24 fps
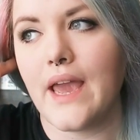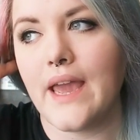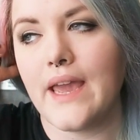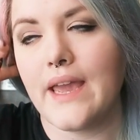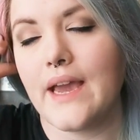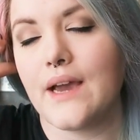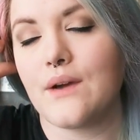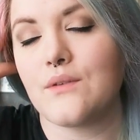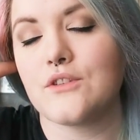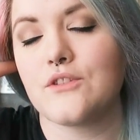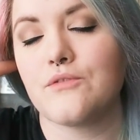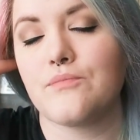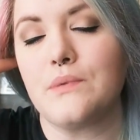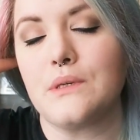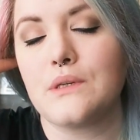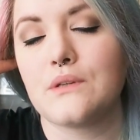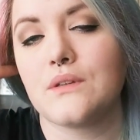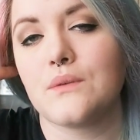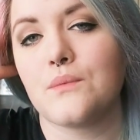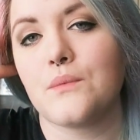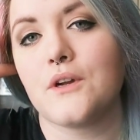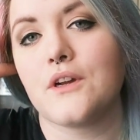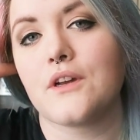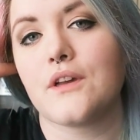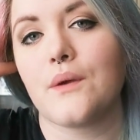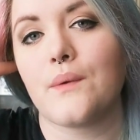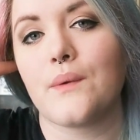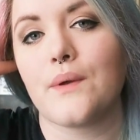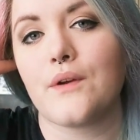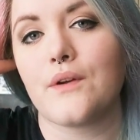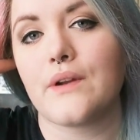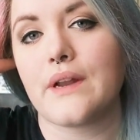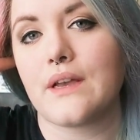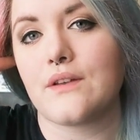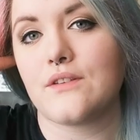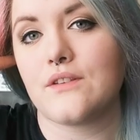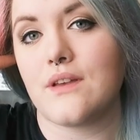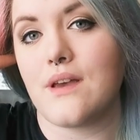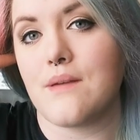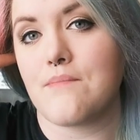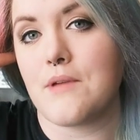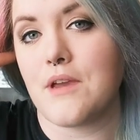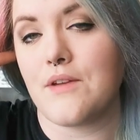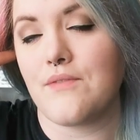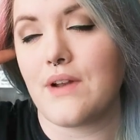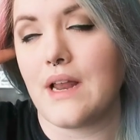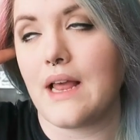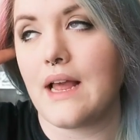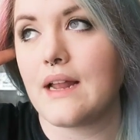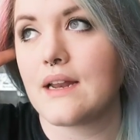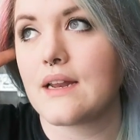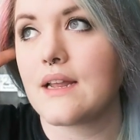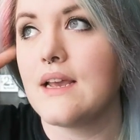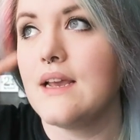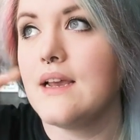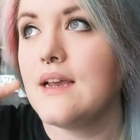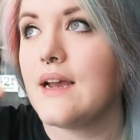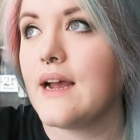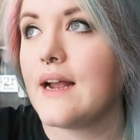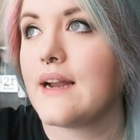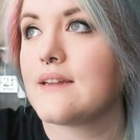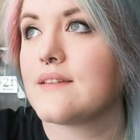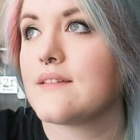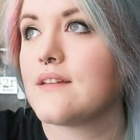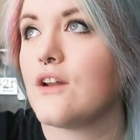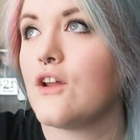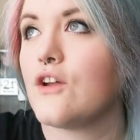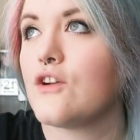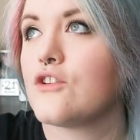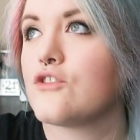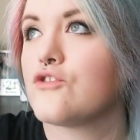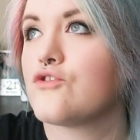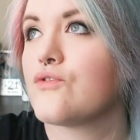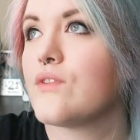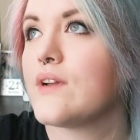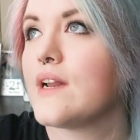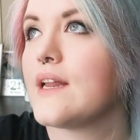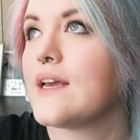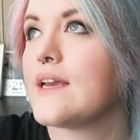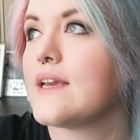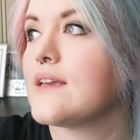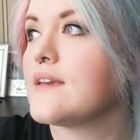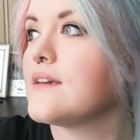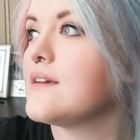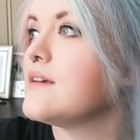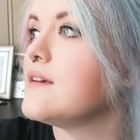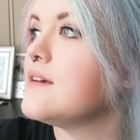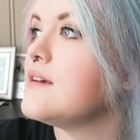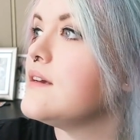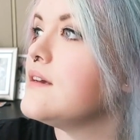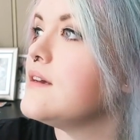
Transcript: 8 hours of building work going on outside my flat, and it's a lot of drilling,